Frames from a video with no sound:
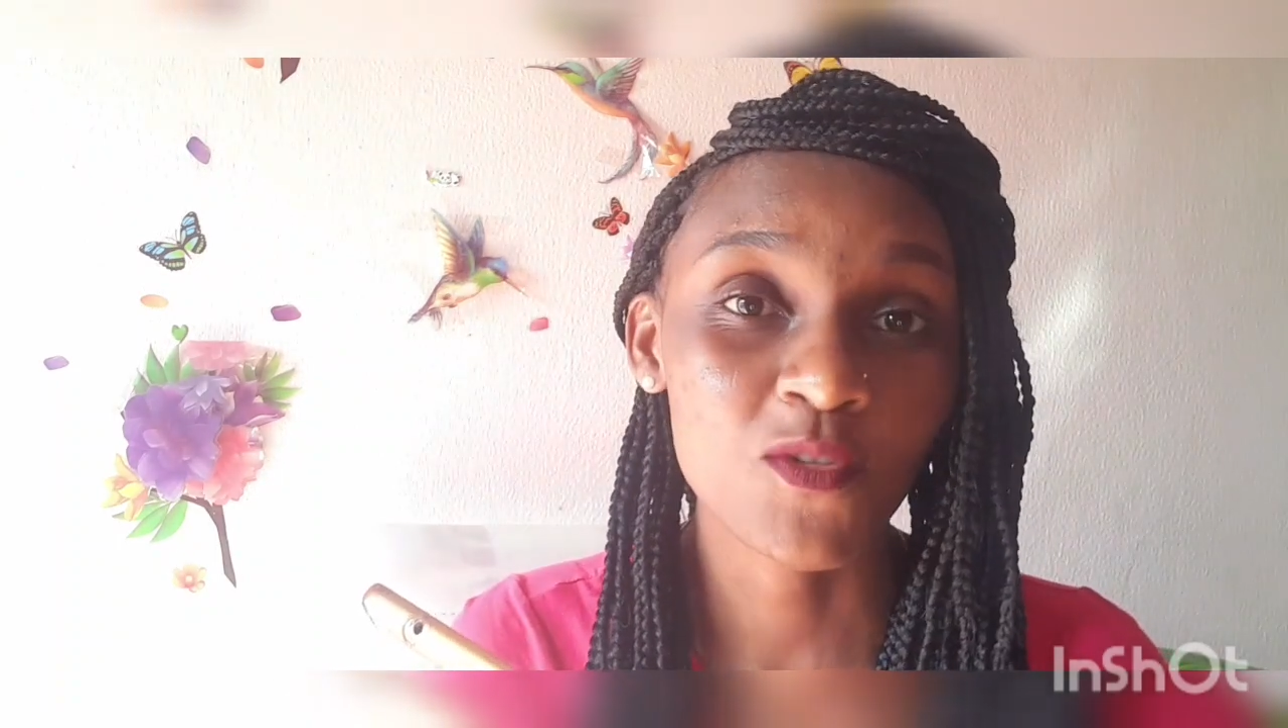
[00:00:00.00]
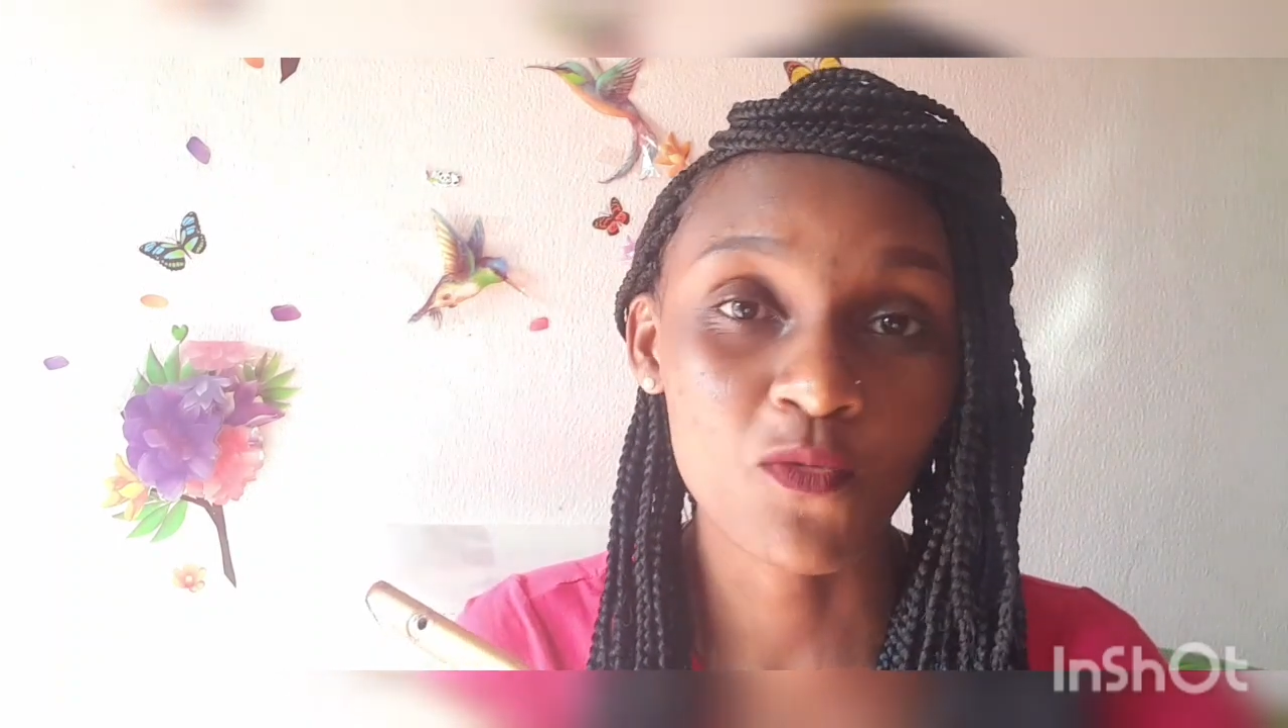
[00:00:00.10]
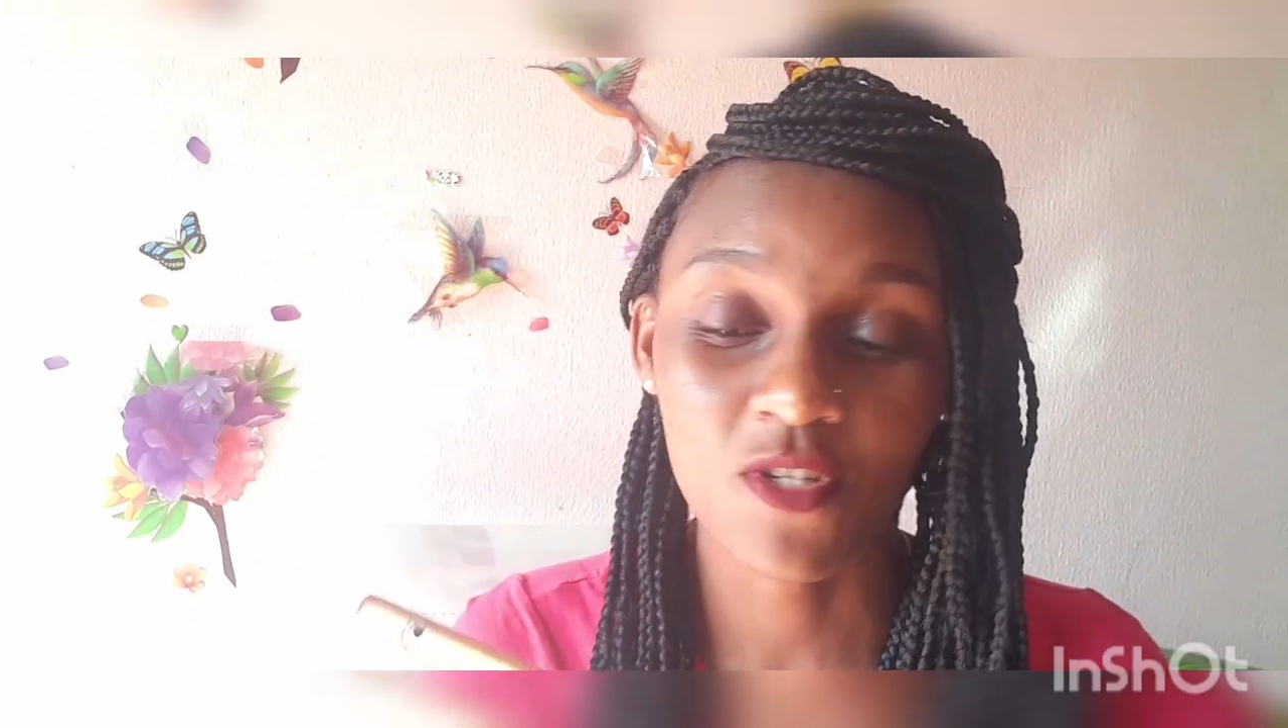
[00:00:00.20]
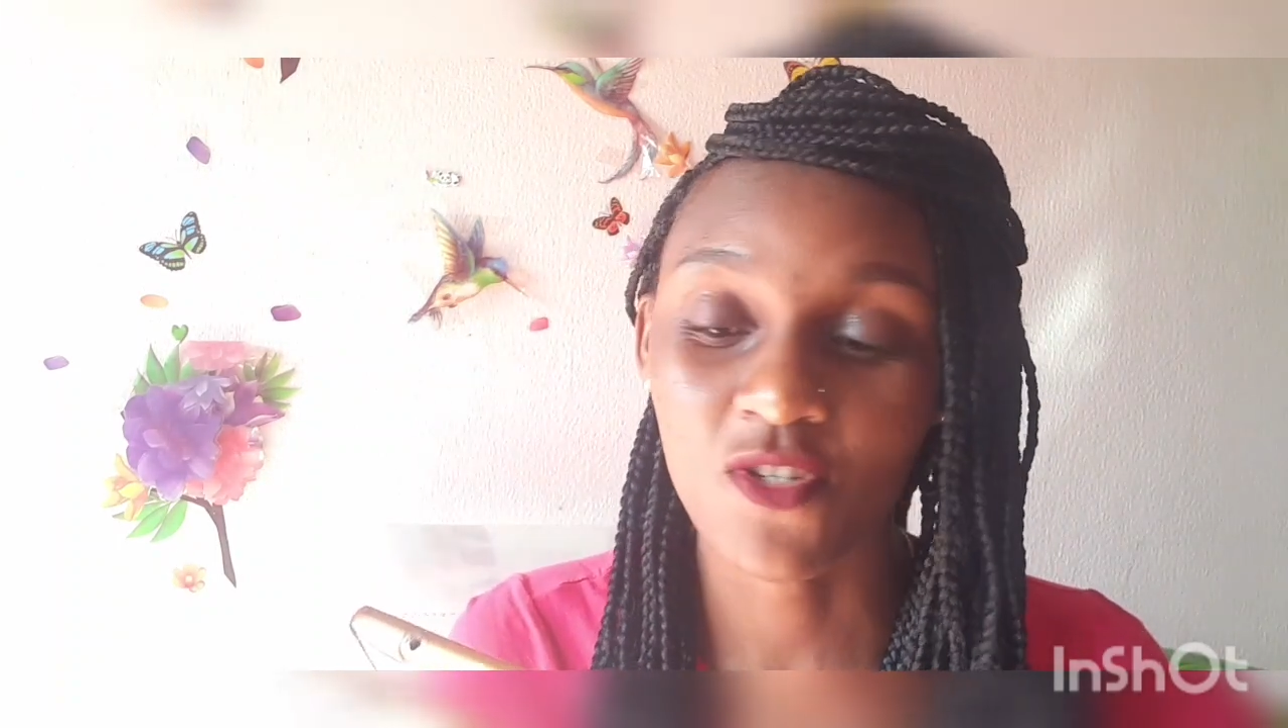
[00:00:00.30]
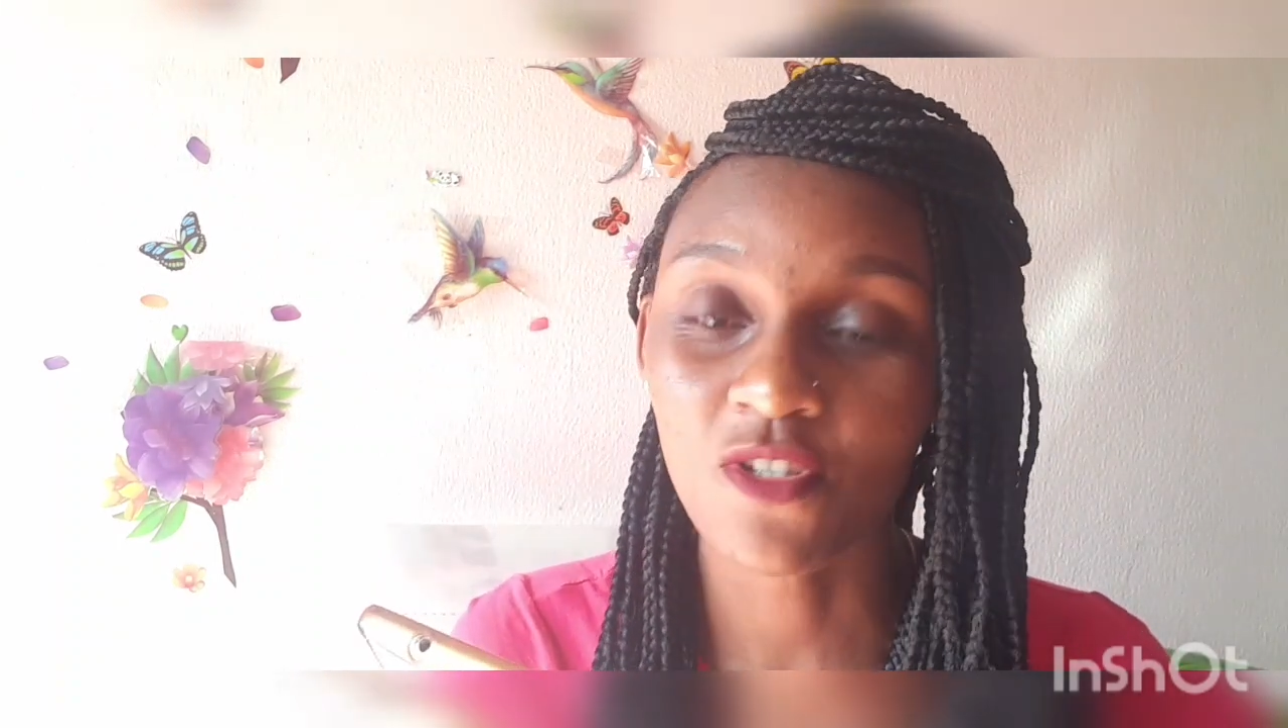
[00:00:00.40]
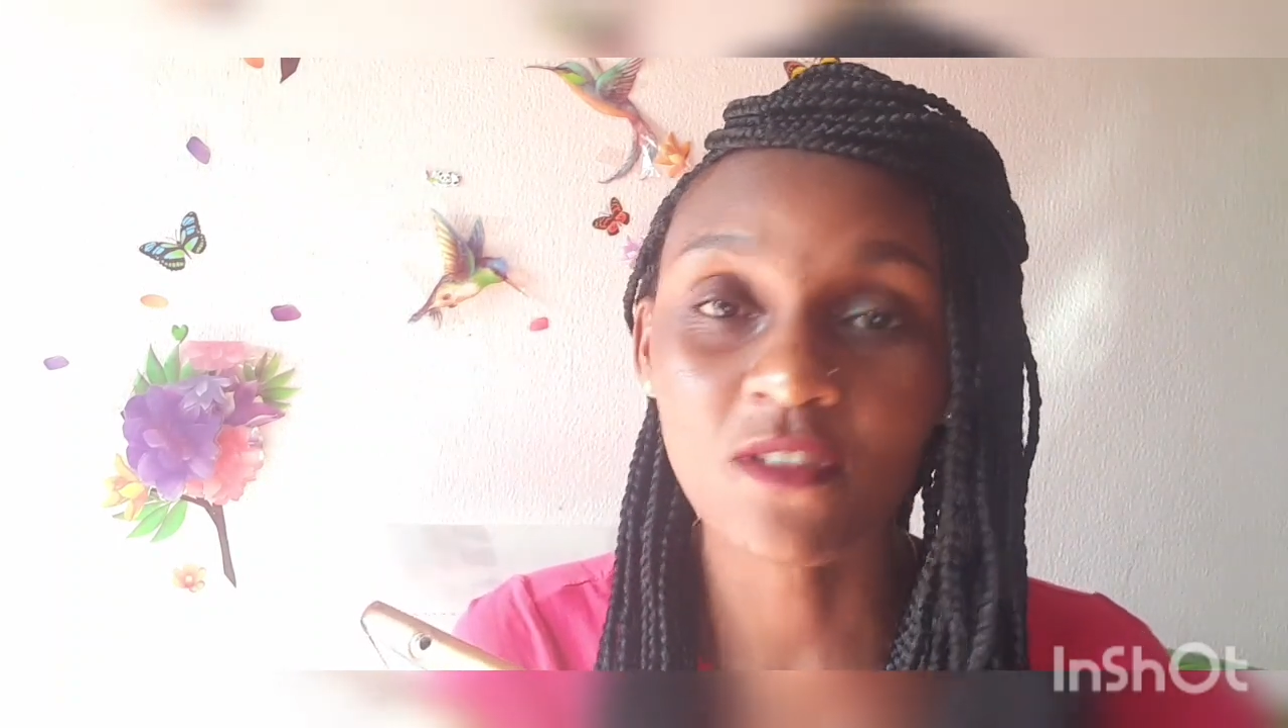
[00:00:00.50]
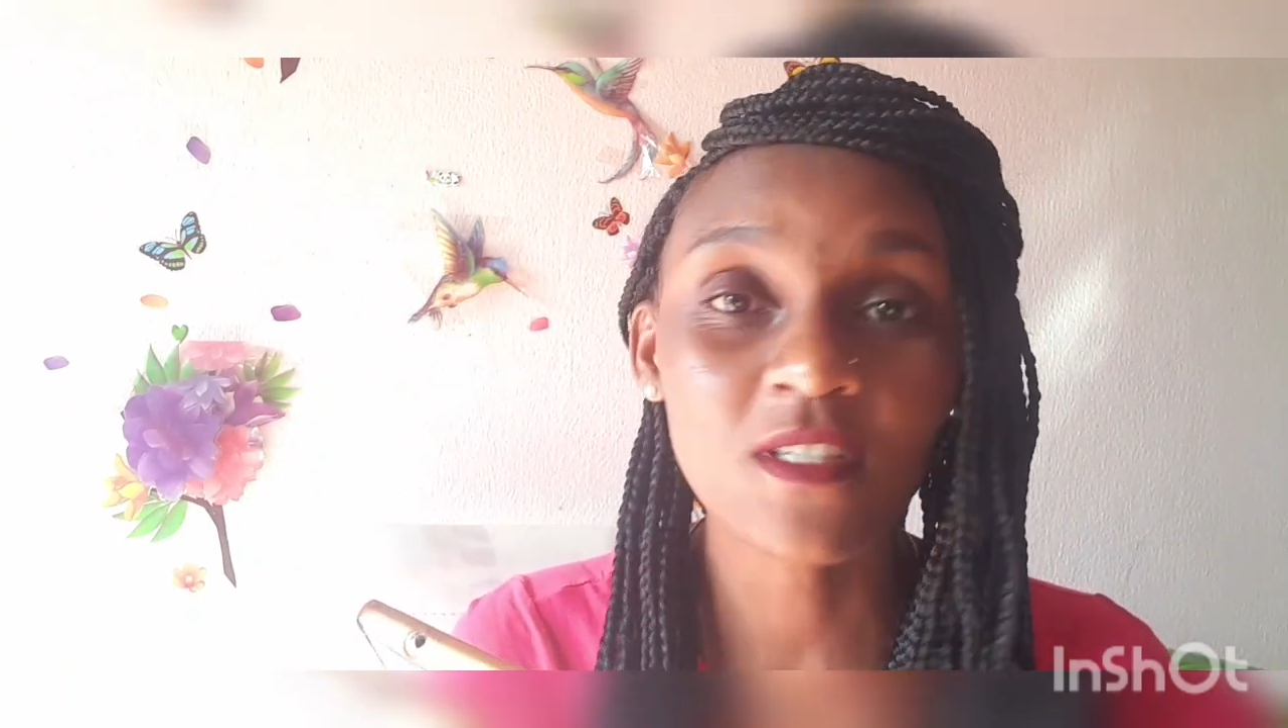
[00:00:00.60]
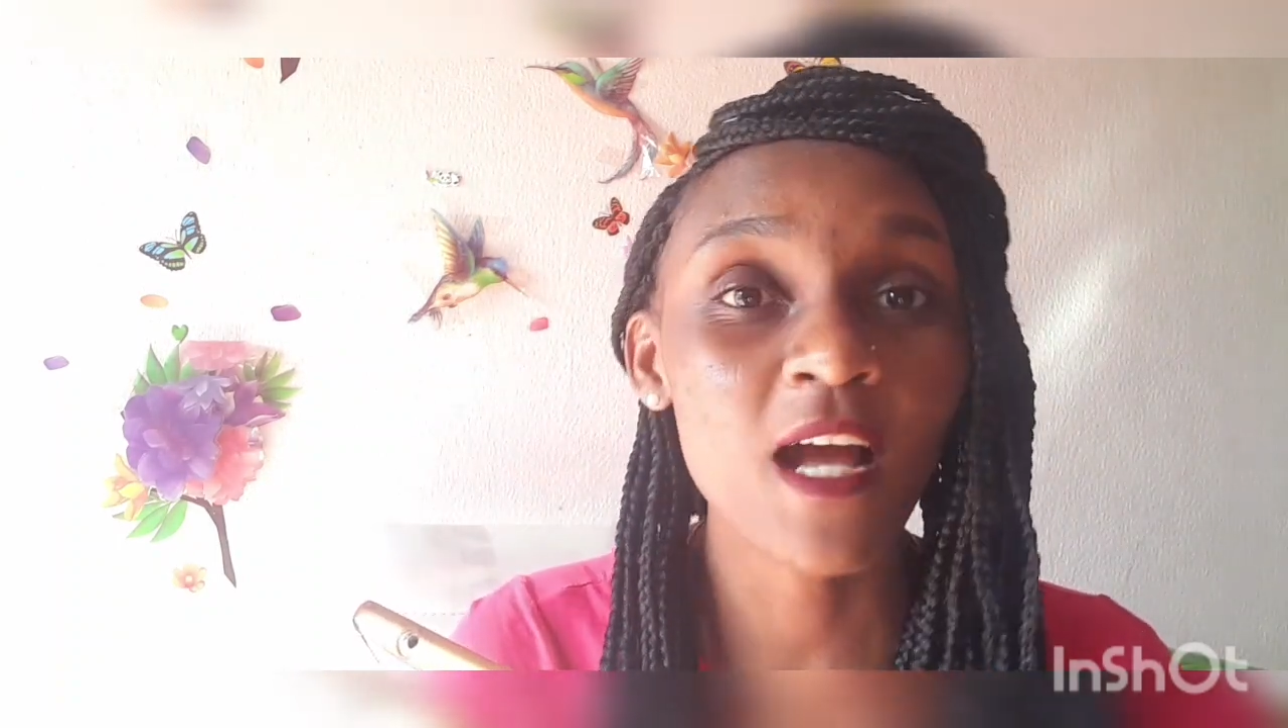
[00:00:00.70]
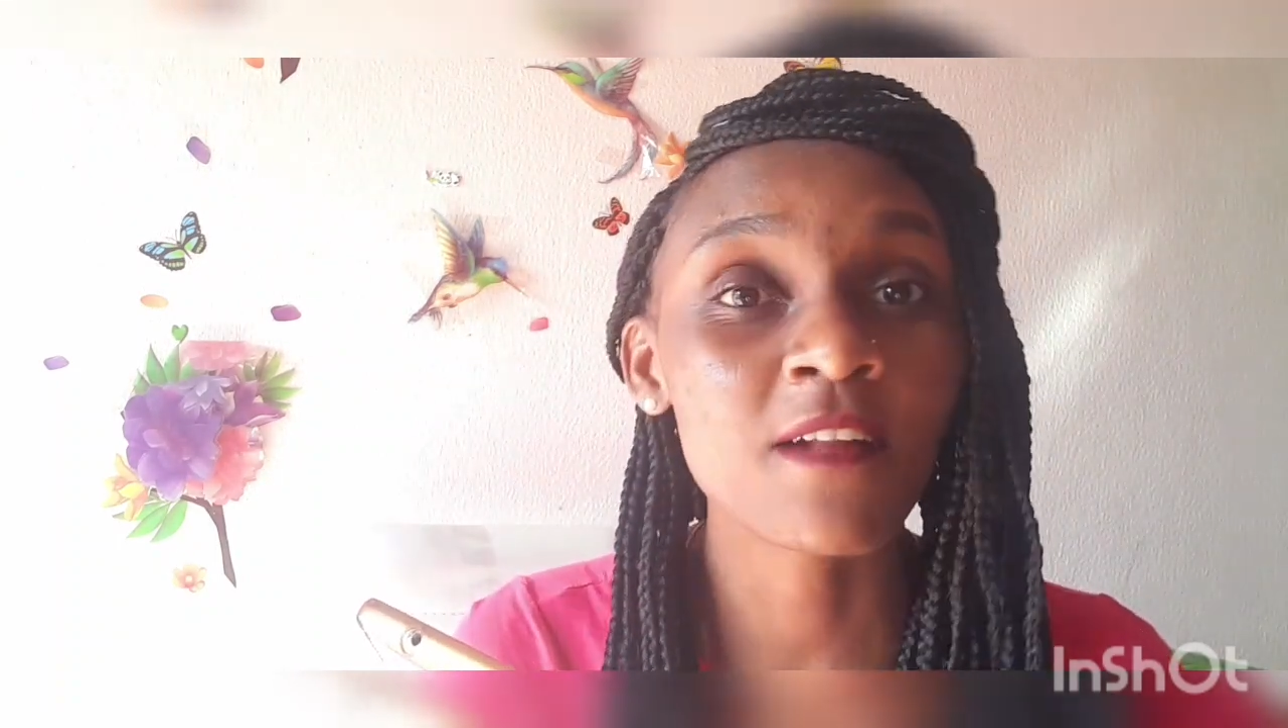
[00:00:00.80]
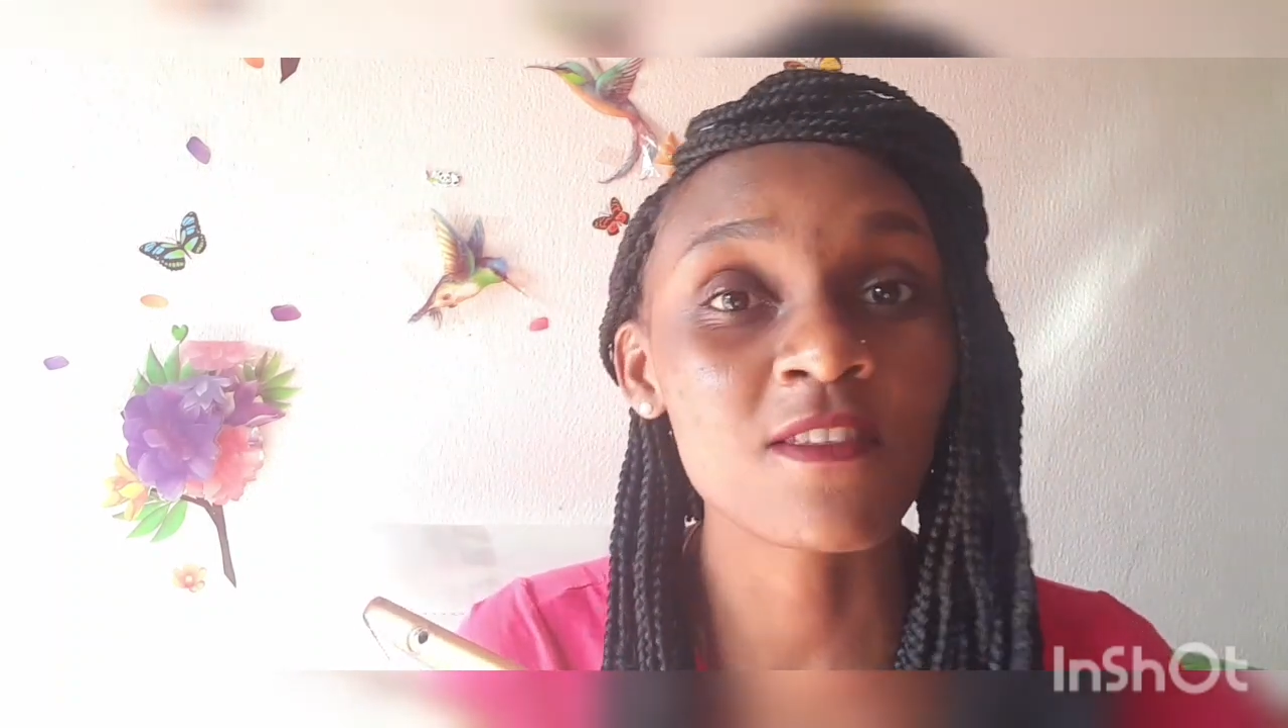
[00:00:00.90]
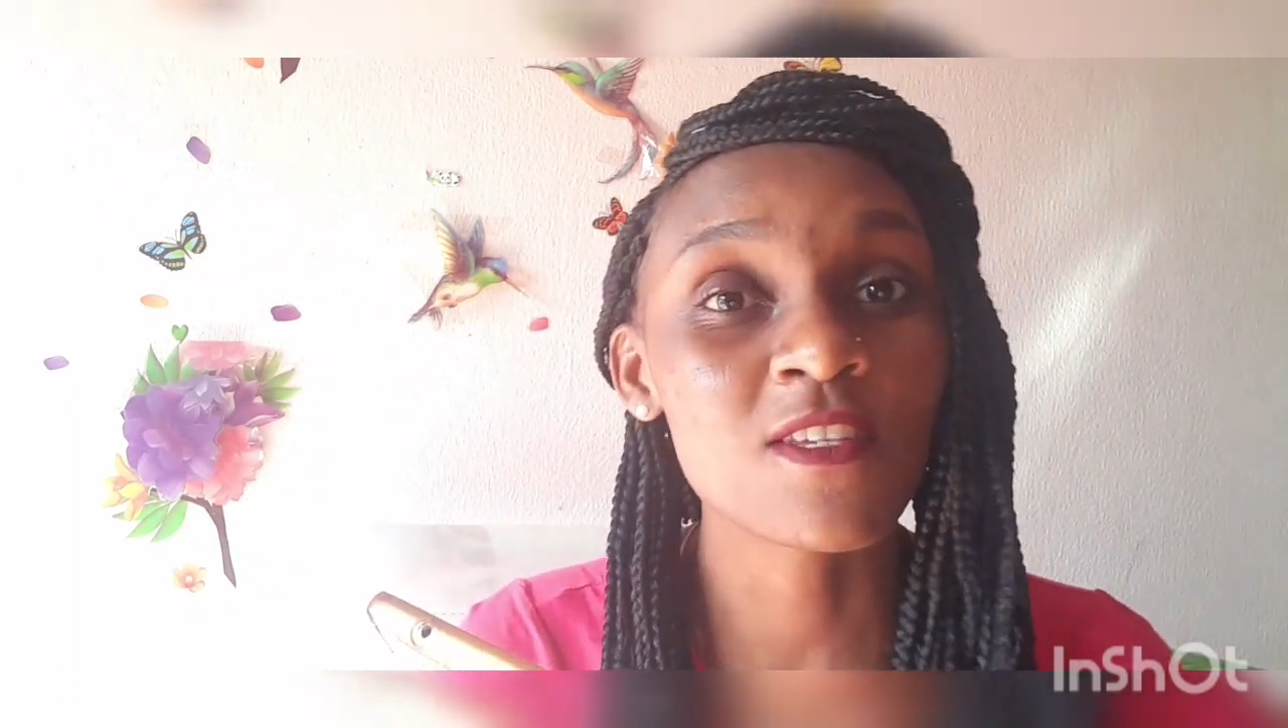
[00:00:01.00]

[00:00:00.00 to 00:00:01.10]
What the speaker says: question at the